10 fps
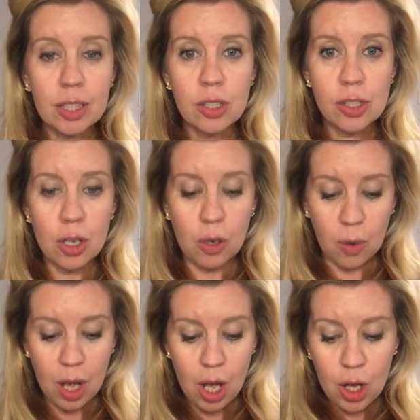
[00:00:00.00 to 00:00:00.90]
So
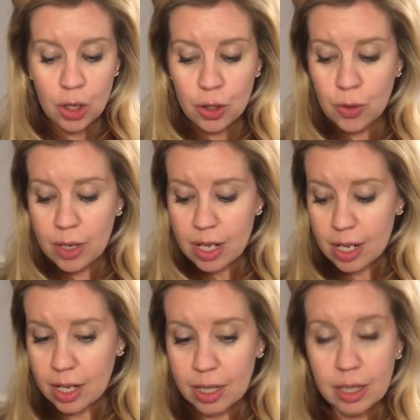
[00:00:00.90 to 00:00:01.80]
you
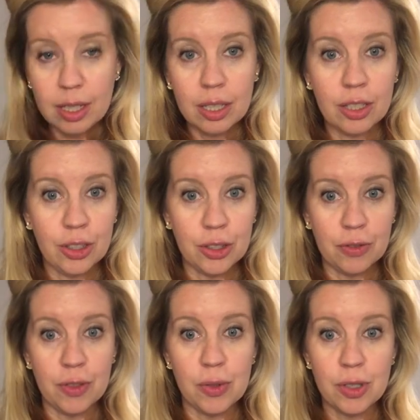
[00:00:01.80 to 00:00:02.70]
need your
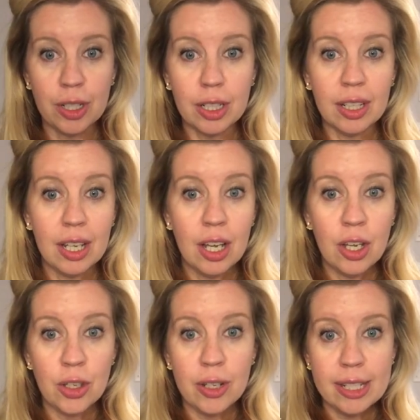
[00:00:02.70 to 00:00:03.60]
diffuser,
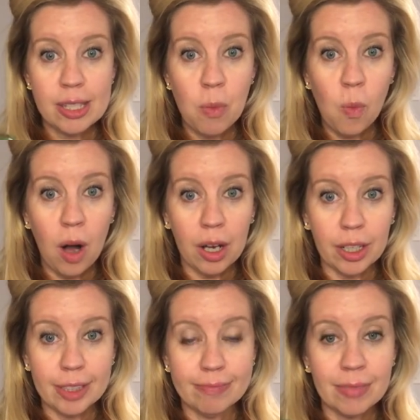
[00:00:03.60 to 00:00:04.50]
you need some
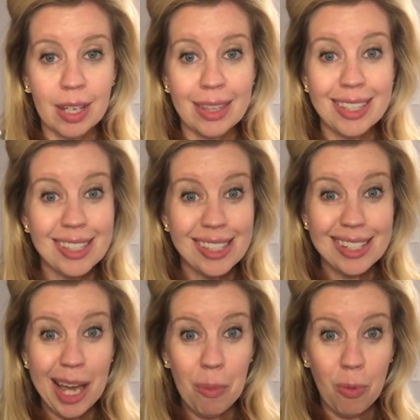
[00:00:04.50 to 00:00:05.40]
water. This is
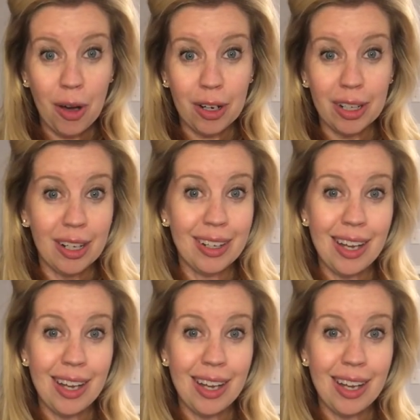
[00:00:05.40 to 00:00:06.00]
tap water.